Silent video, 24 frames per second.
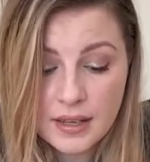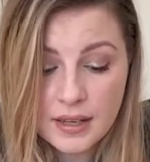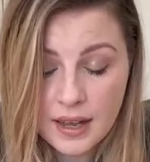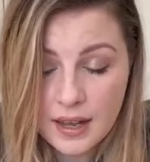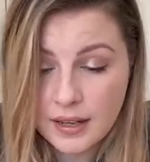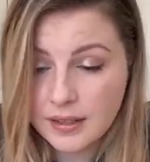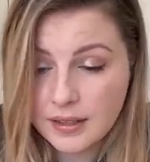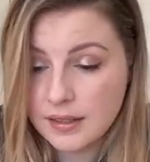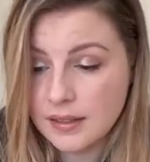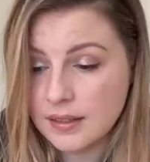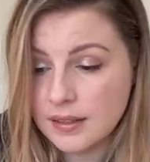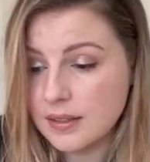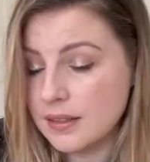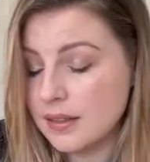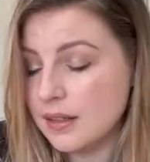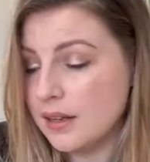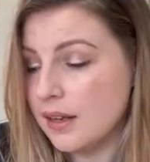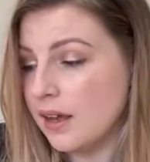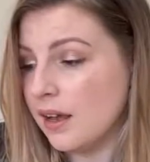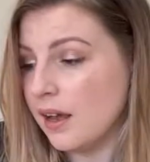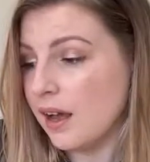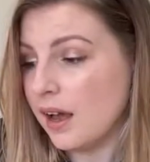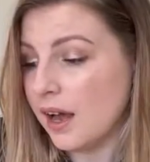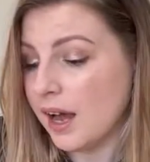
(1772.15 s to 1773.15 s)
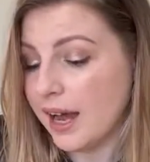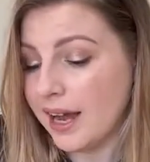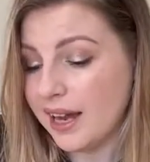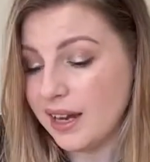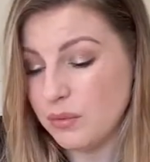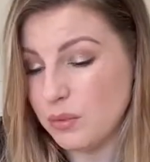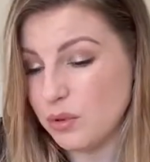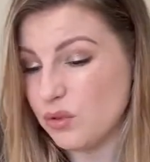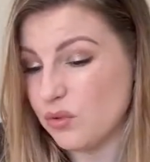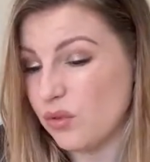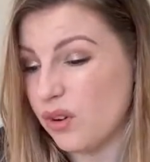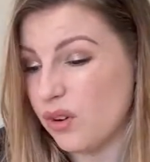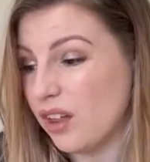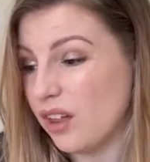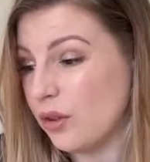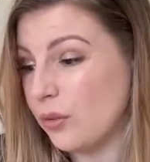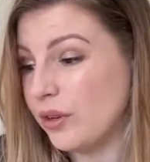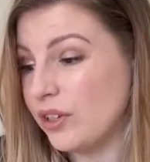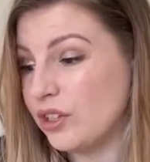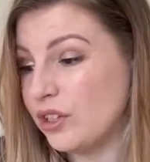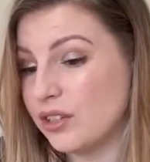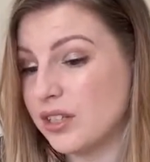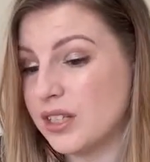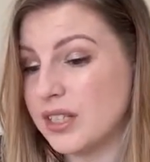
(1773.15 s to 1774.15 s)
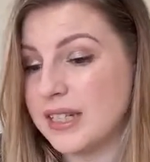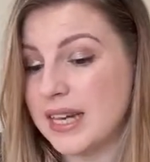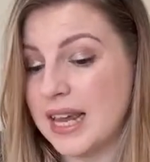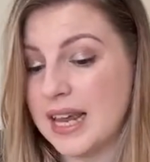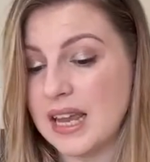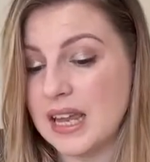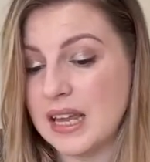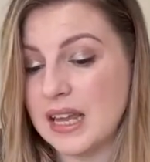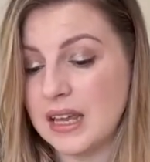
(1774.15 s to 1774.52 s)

And I would rather we just stay